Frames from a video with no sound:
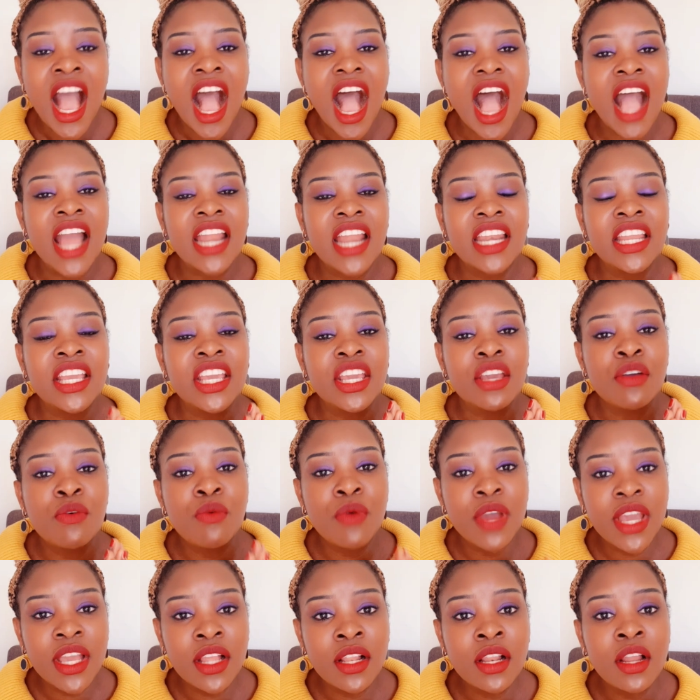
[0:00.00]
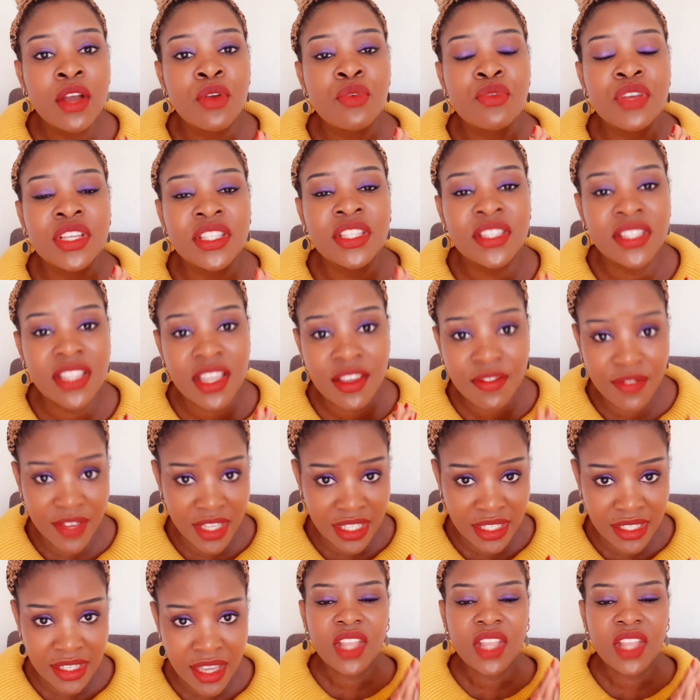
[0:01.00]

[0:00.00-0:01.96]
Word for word: and he will receive it.